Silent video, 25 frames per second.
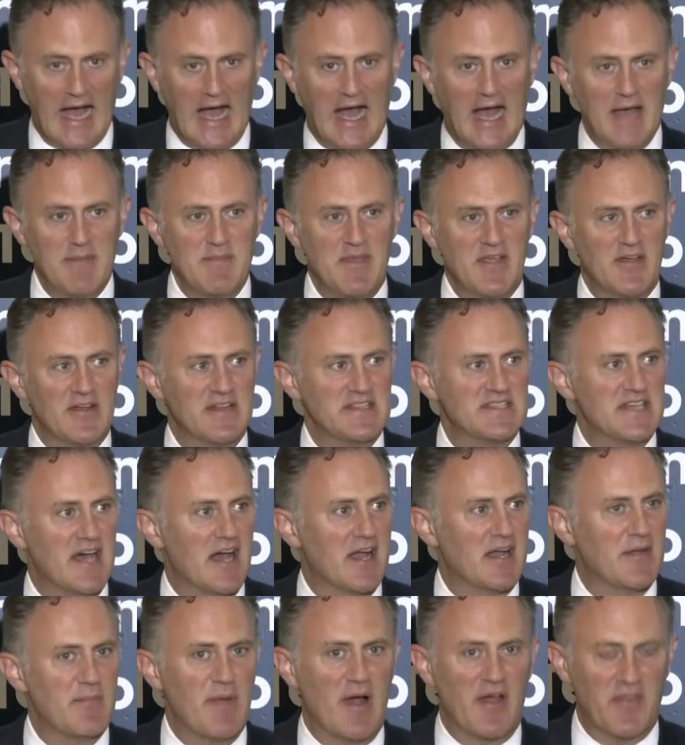I'm here to
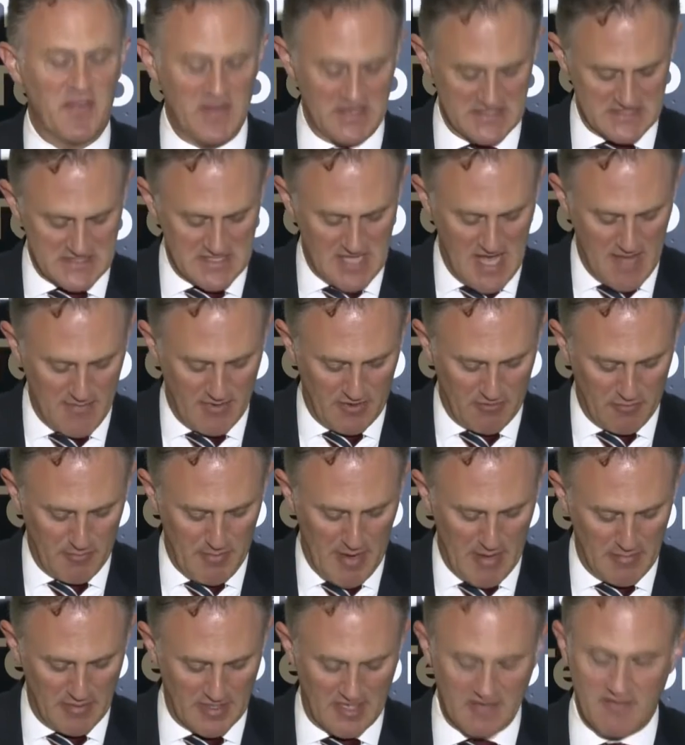talk about the Islamic
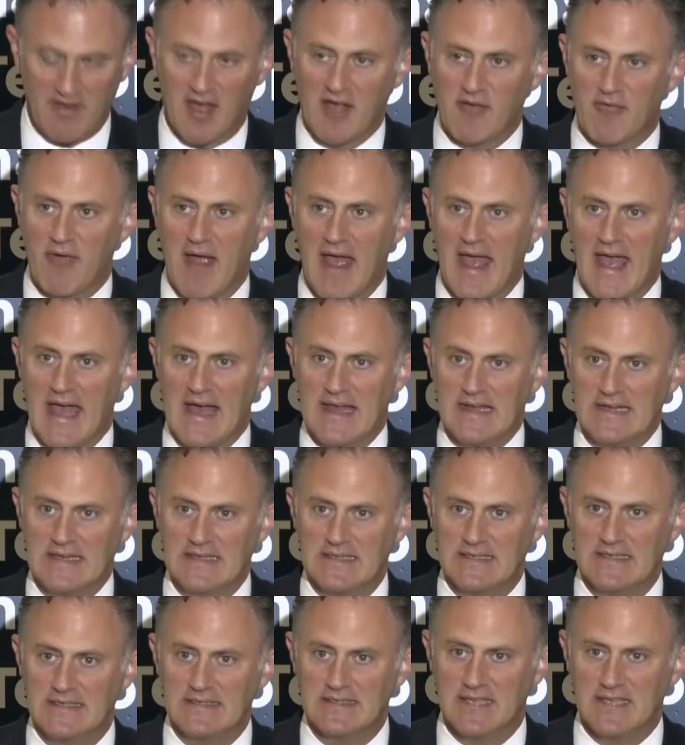Republic of Iran,